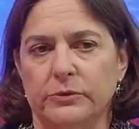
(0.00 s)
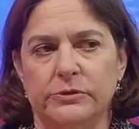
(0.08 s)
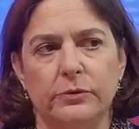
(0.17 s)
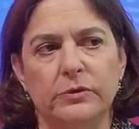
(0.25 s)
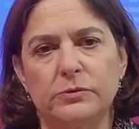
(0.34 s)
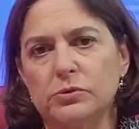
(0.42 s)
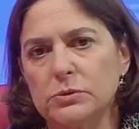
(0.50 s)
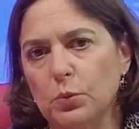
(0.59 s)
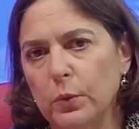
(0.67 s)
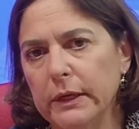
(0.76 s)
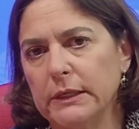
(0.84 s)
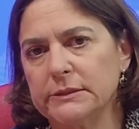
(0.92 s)
So this was
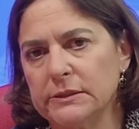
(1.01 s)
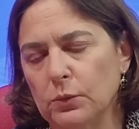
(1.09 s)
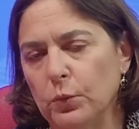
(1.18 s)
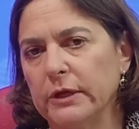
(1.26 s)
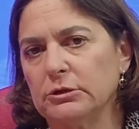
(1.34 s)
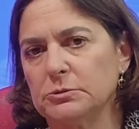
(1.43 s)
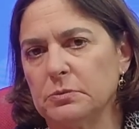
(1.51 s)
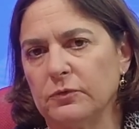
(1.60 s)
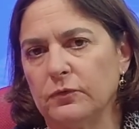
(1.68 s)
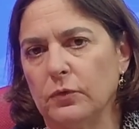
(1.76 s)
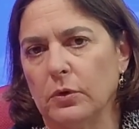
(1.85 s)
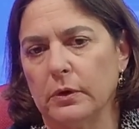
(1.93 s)
weeks and weeks
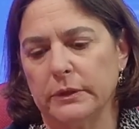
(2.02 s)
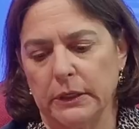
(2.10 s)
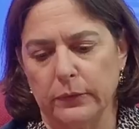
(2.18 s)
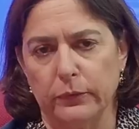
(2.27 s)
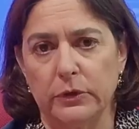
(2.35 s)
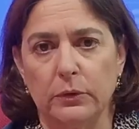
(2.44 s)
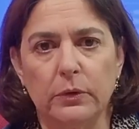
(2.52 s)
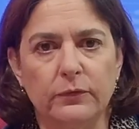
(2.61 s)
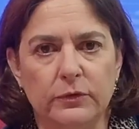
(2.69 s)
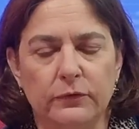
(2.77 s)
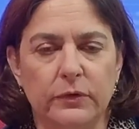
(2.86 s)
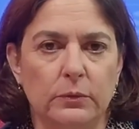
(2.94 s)
before Yariv
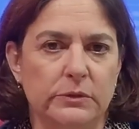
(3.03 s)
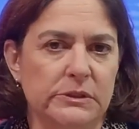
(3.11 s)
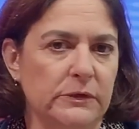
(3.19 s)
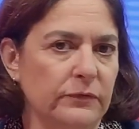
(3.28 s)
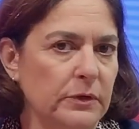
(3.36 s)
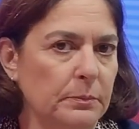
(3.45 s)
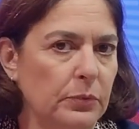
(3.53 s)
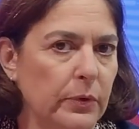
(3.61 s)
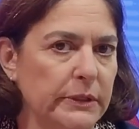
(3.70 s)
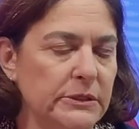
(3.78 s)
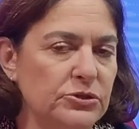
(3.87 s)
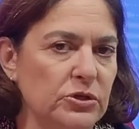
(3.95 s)
Levin was even
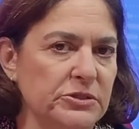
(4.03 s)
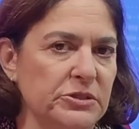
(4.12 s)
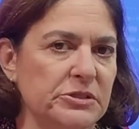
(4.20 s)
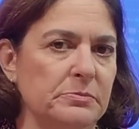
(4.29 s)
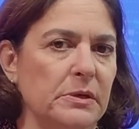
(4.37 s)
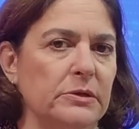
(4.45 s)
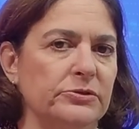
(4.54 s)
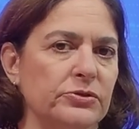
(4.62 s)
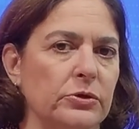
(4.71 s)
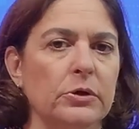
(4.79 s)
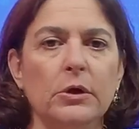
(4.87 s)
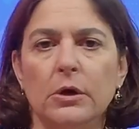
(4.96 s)
appointed justice minister,